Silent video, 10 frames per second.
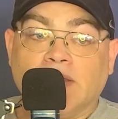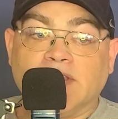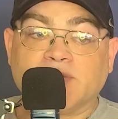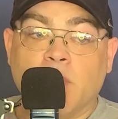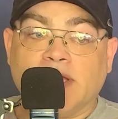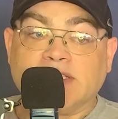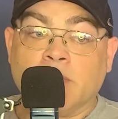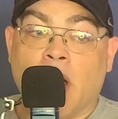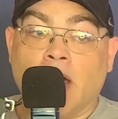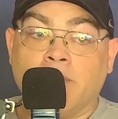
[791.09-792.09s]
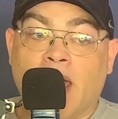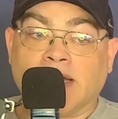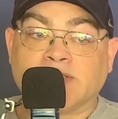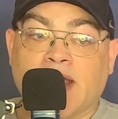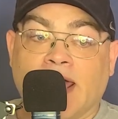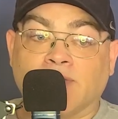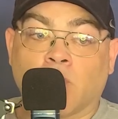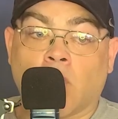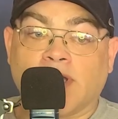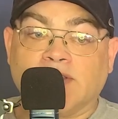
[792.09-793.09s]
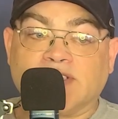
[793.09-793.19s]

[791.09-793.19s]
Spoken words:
This makes him unmatched at thwarting the